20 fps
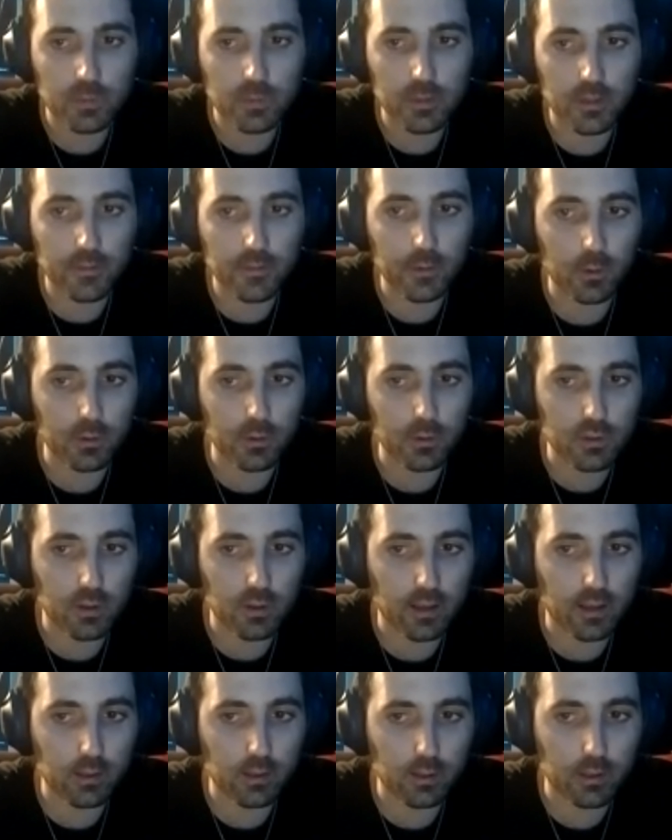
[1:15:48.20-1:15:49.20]
which can be difficult.
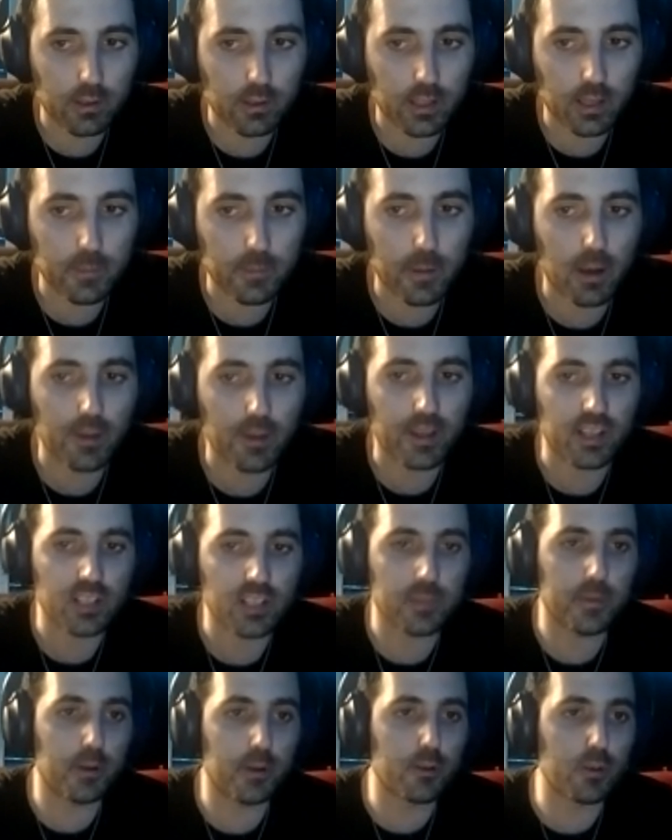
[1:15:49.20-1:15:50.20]
So like learning about
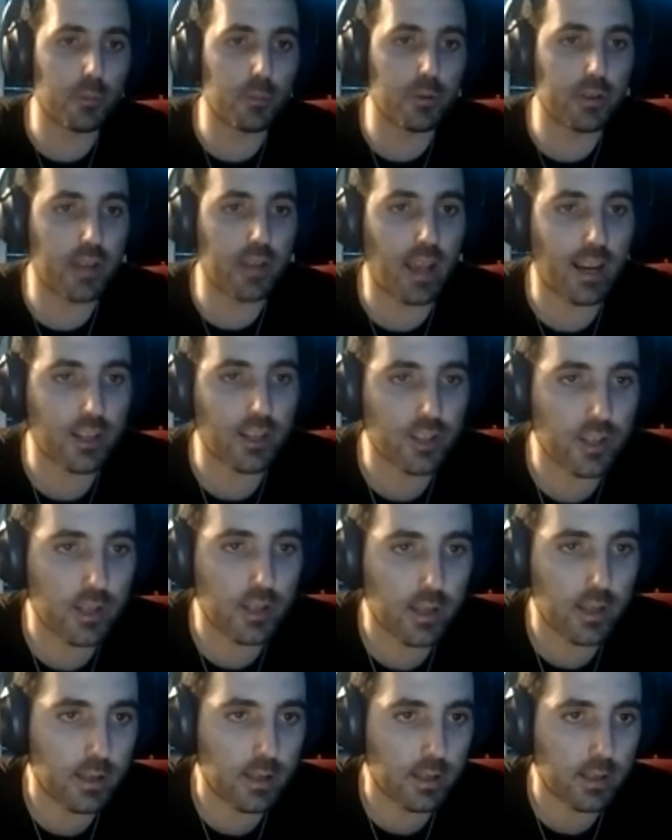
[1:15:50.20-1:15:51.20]
like spiritual
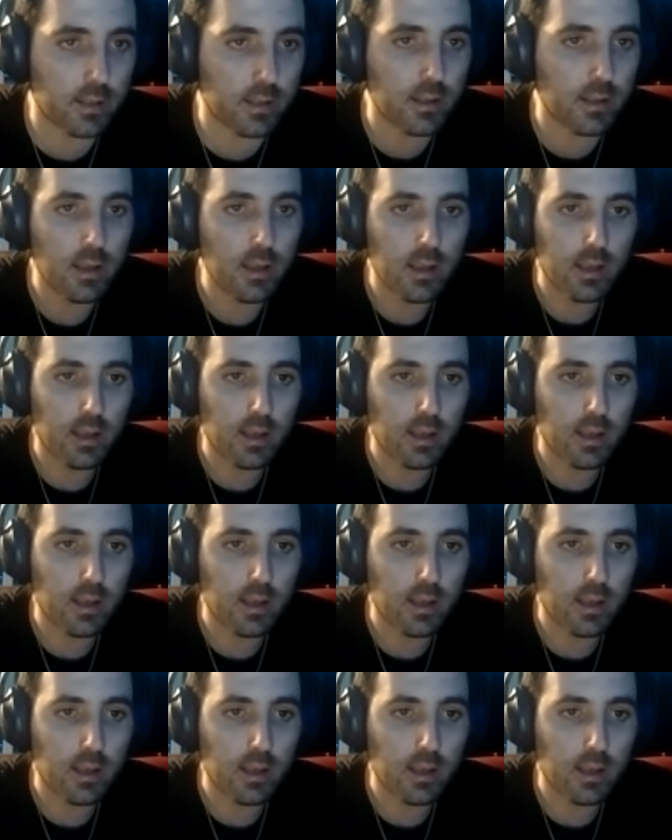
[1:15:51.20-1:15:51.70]
protection and